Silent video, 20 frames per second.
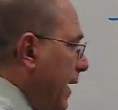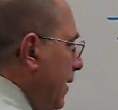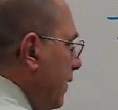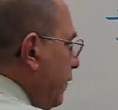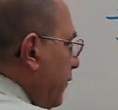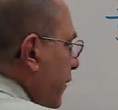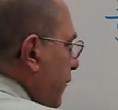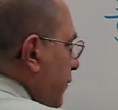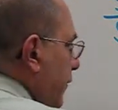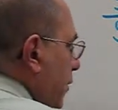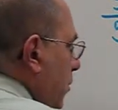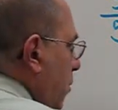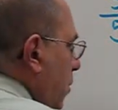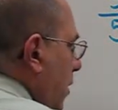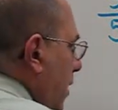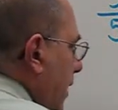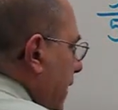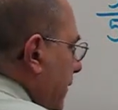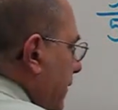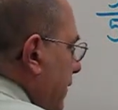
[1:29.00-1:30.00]
And
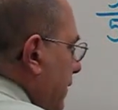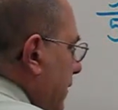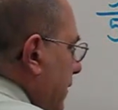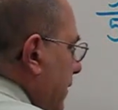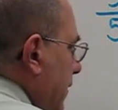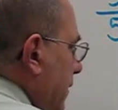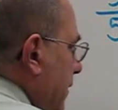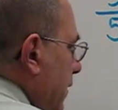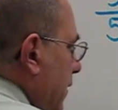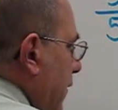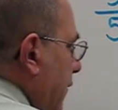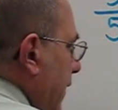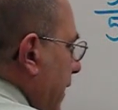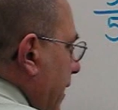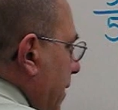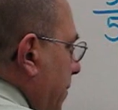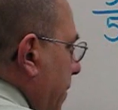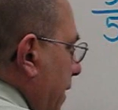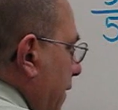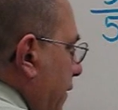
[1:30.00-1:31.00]
51
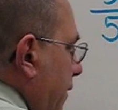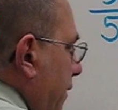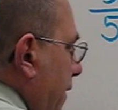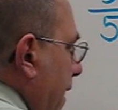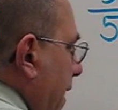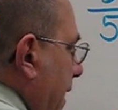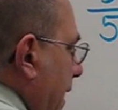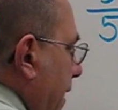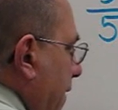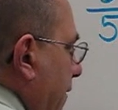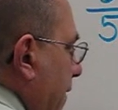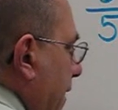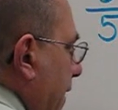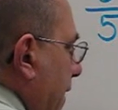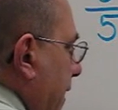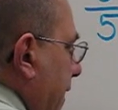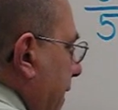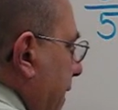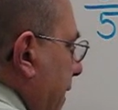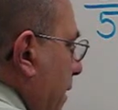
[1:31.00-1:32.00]
divided by 5
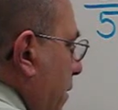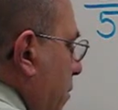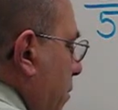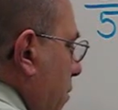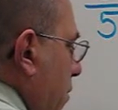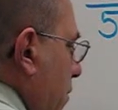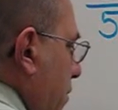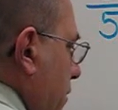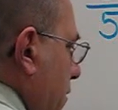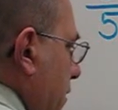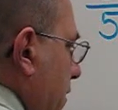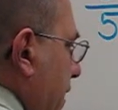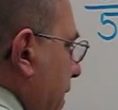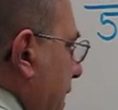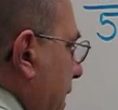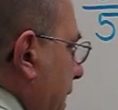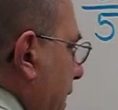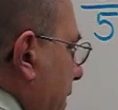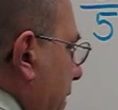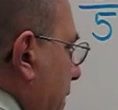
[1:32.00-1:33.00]
equals
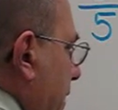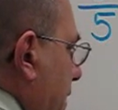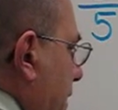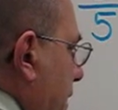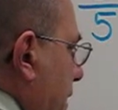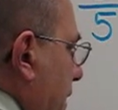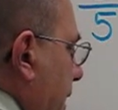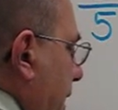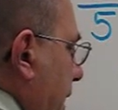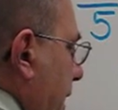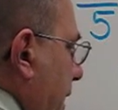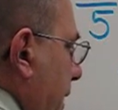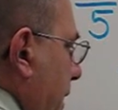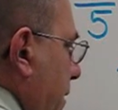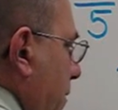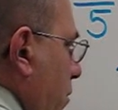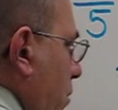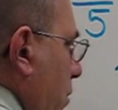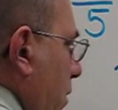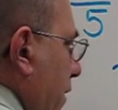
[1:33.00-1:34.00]
10
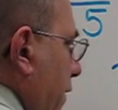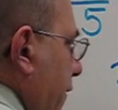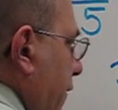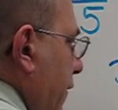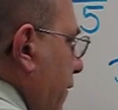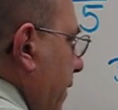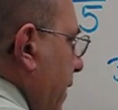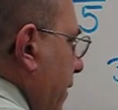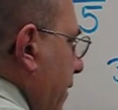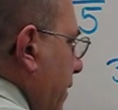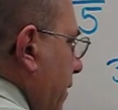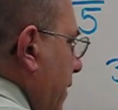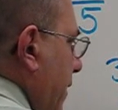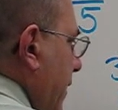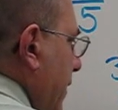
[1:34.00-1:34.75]
and 1/5.